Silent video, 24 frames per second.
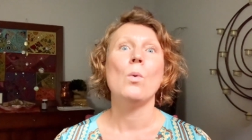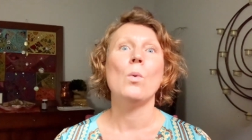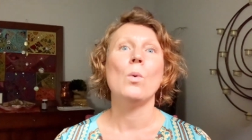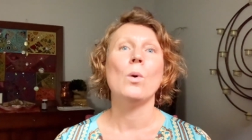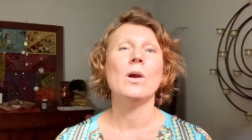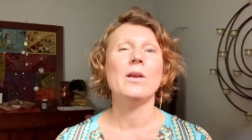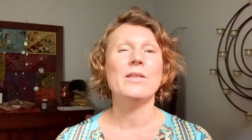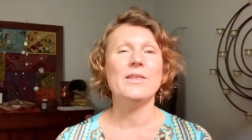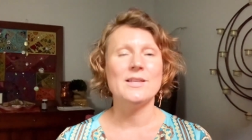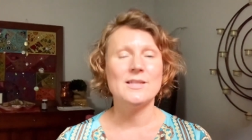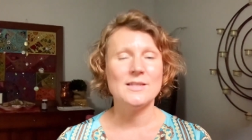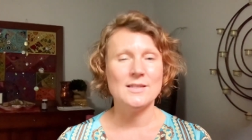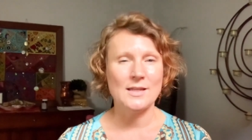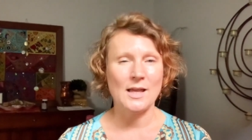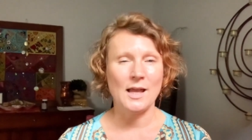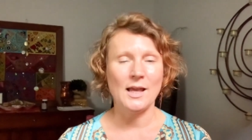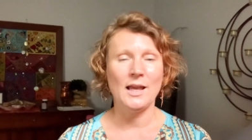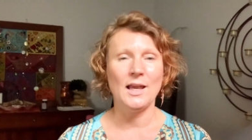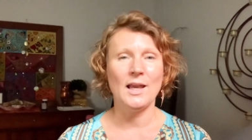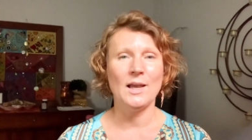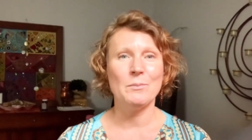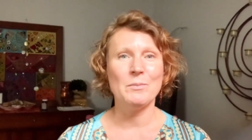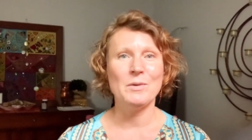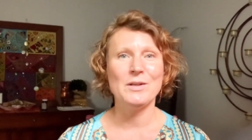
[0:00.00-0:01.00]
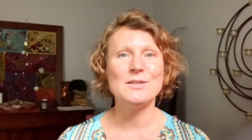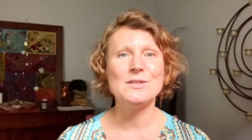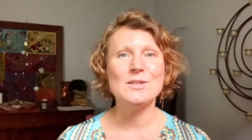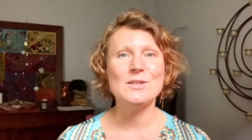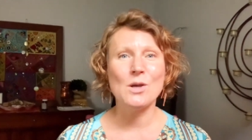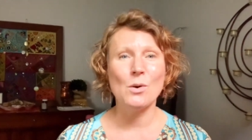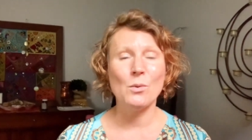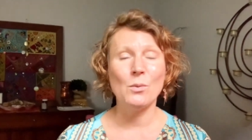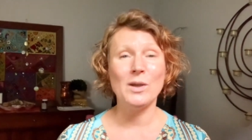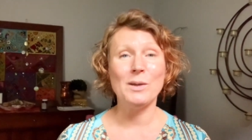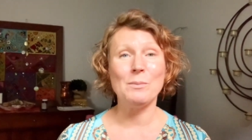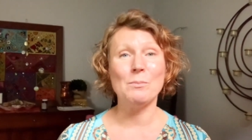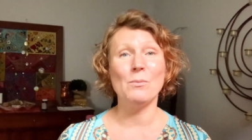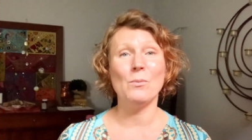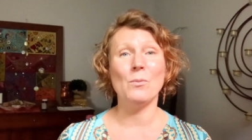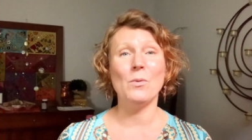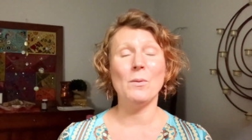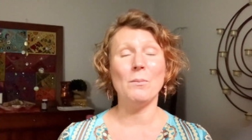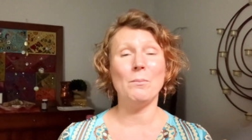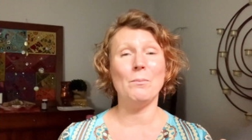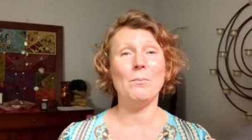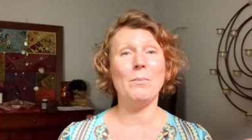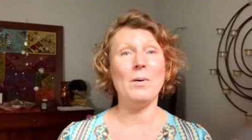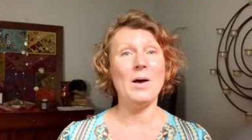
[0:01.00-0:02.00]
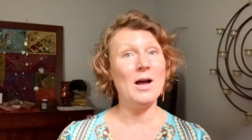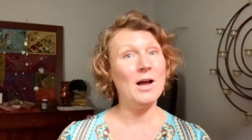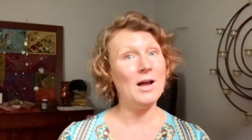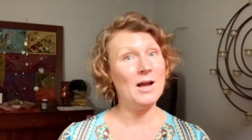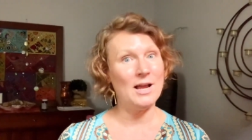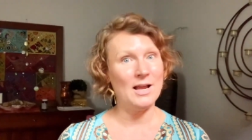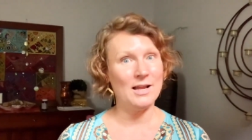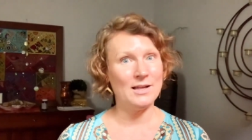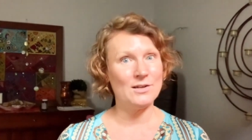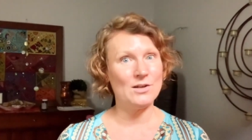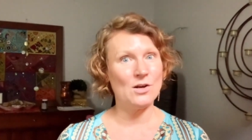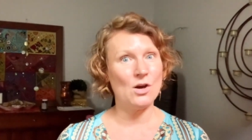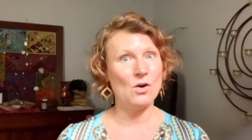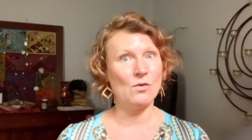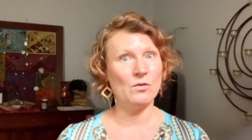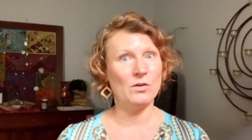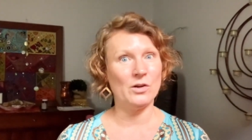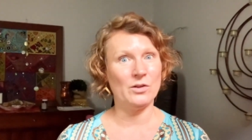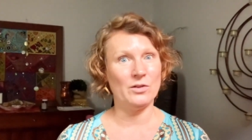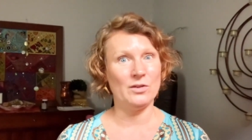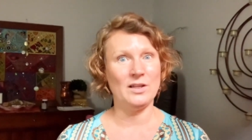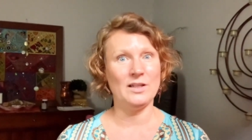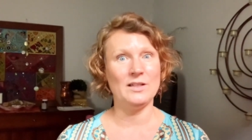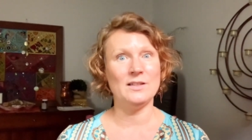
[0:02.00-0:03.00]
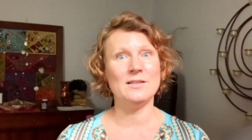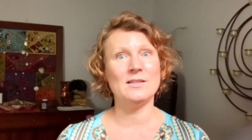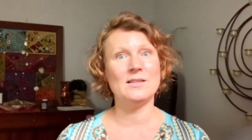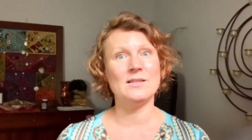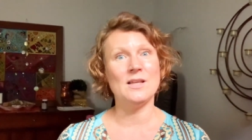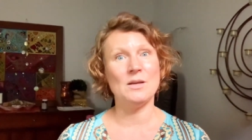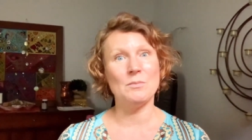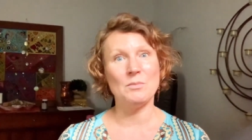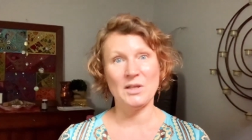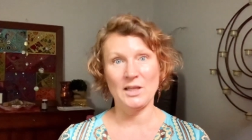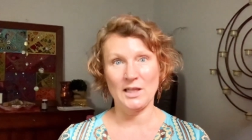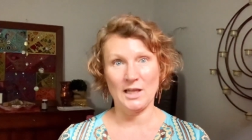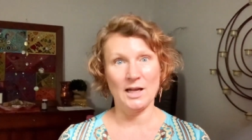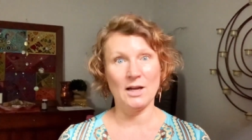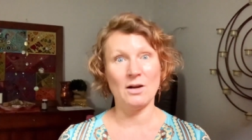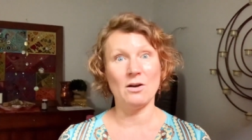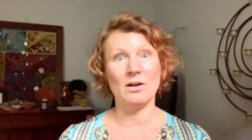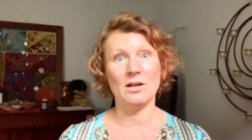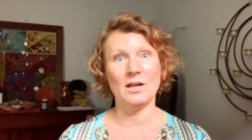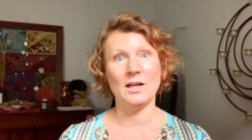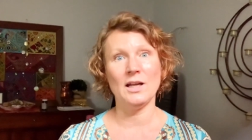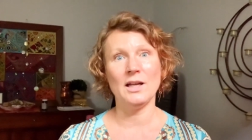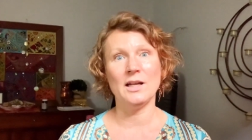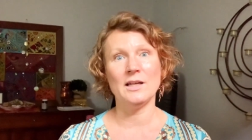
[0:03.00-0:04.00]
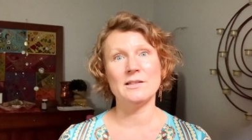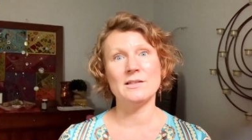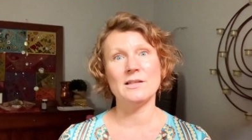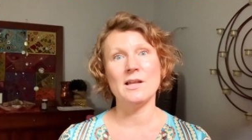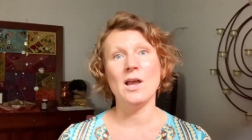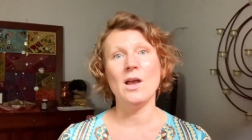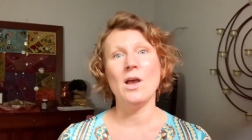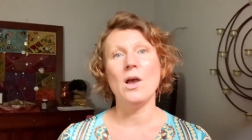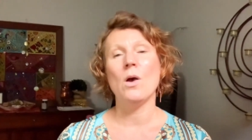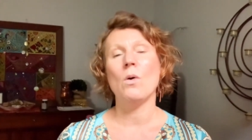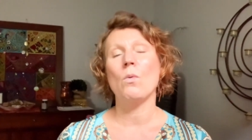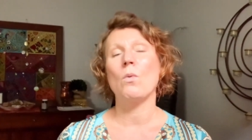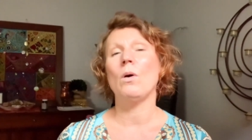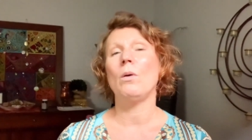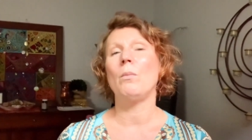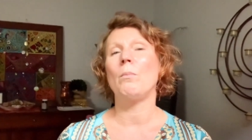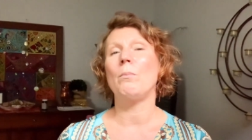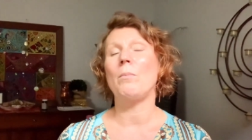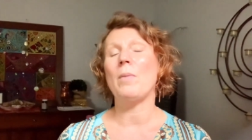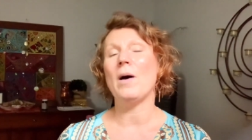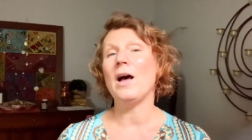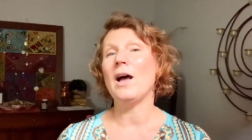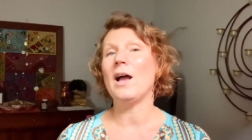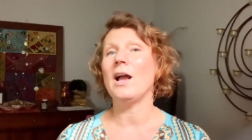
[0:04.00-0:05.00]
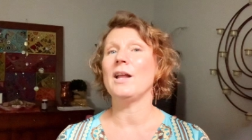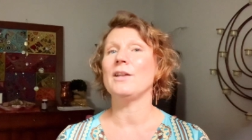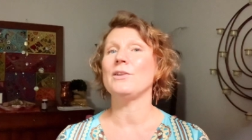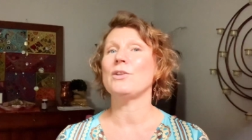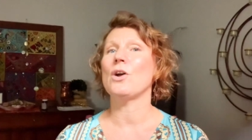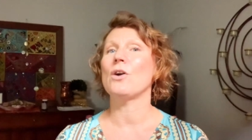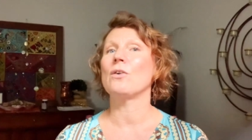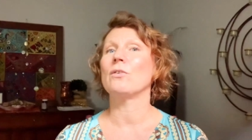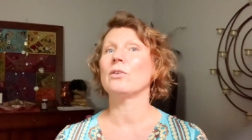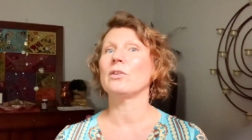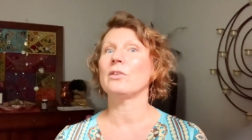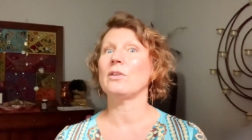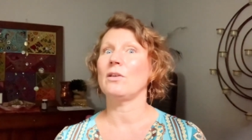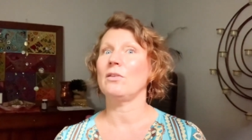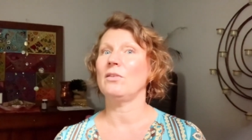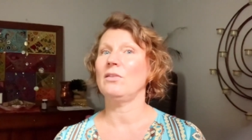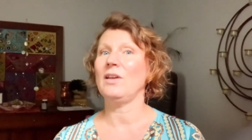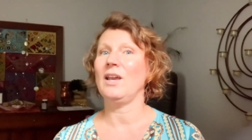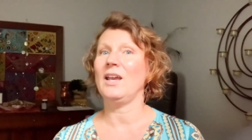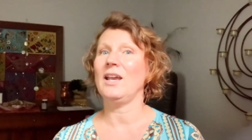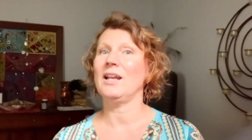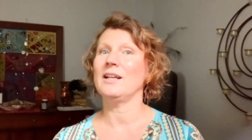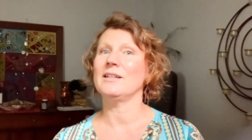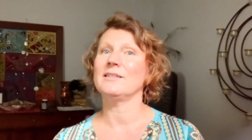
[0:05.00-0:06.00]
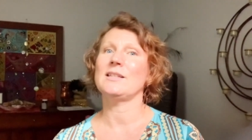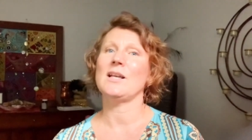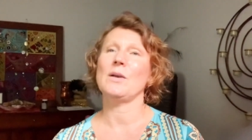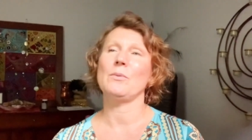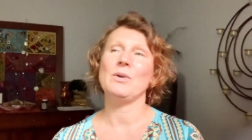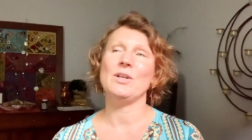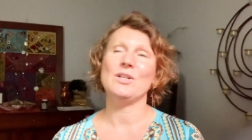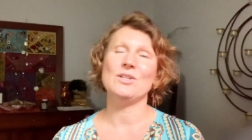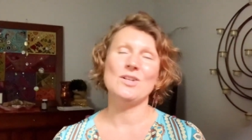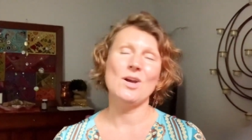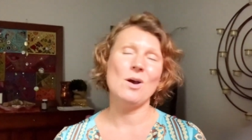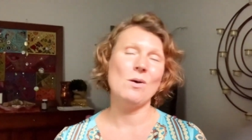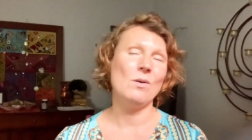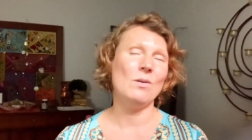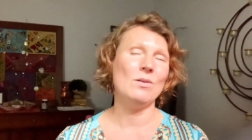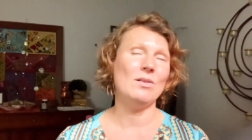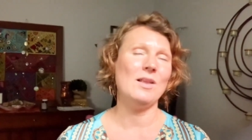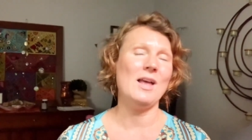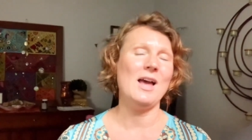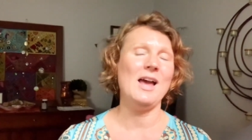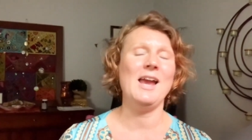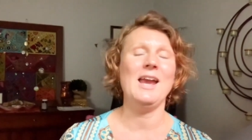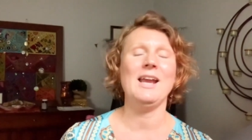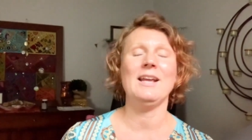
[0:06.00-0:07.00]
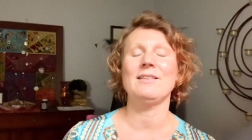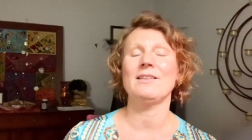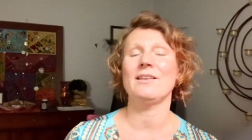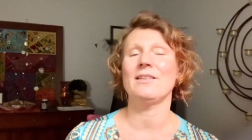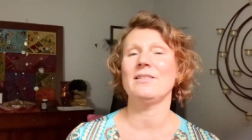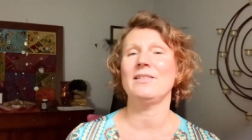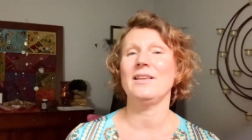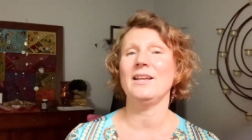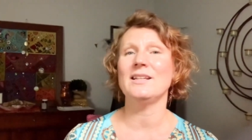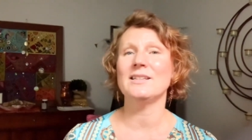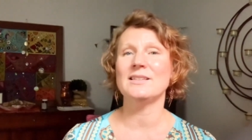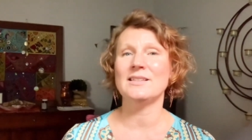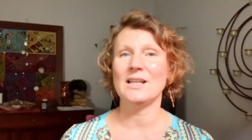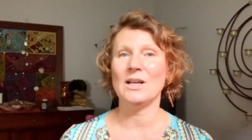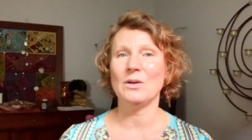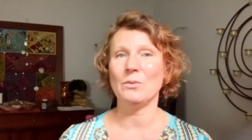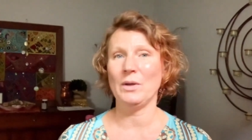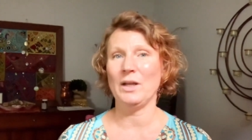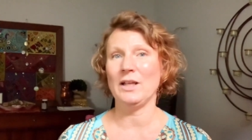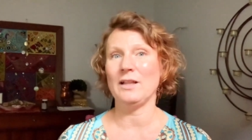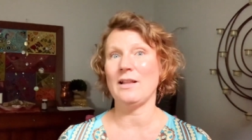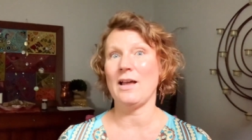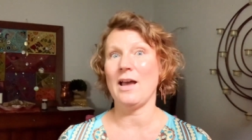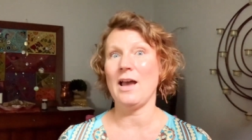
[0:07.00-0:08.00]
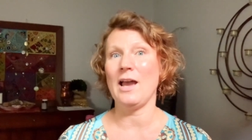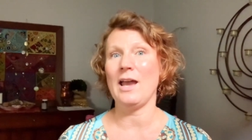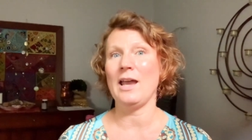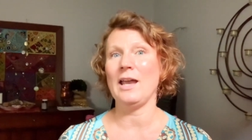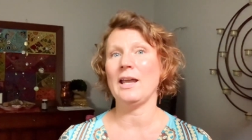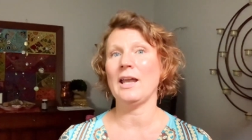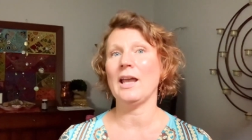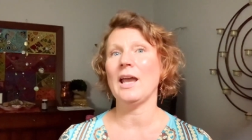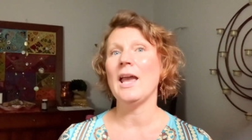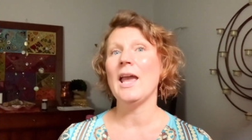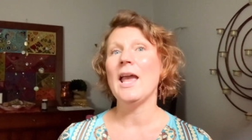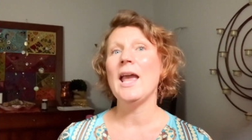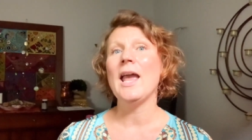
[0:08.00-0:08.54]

We're the same. And so we will bond over these similarities. We'll bond over the things that we don't like, the things that we like.